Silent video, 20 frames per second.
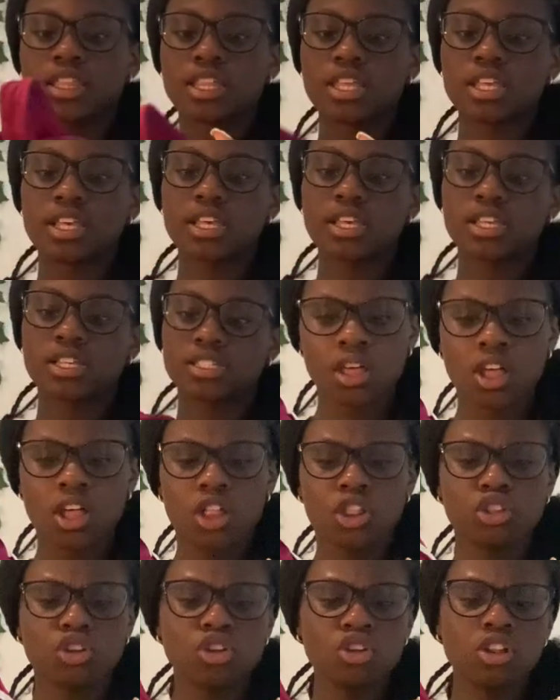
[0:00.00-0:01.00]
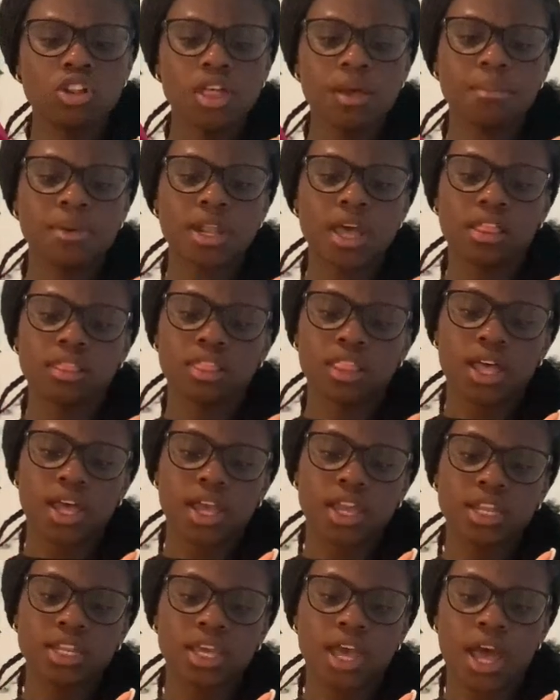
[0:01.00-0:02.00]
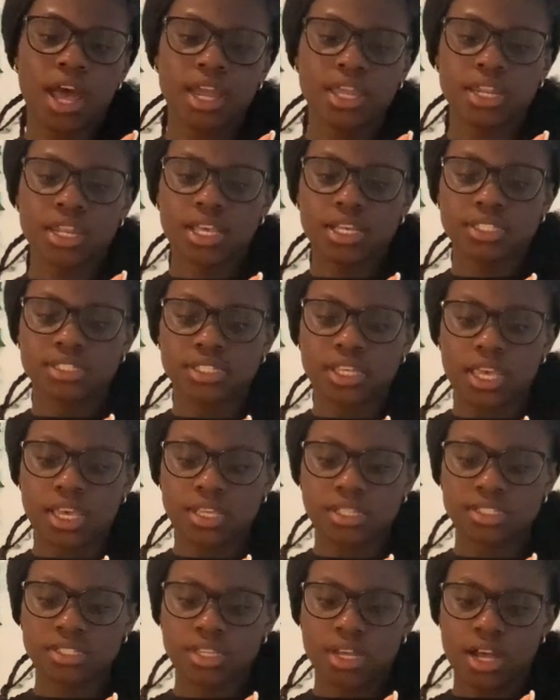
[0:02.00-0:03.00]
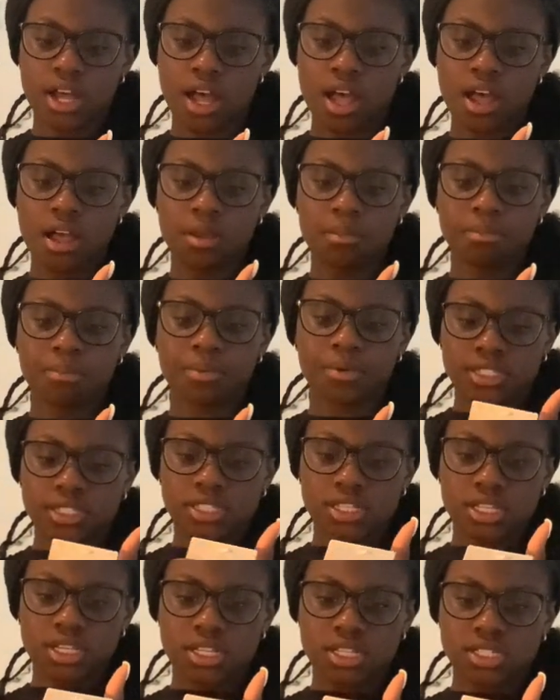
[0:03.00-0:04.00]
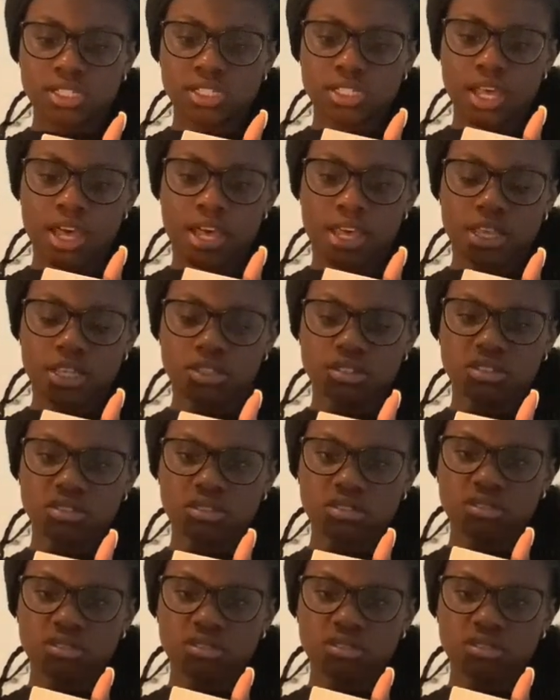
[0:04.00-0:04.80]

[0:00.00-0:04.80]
this Lululemon Align high neck tank top. It's in a size,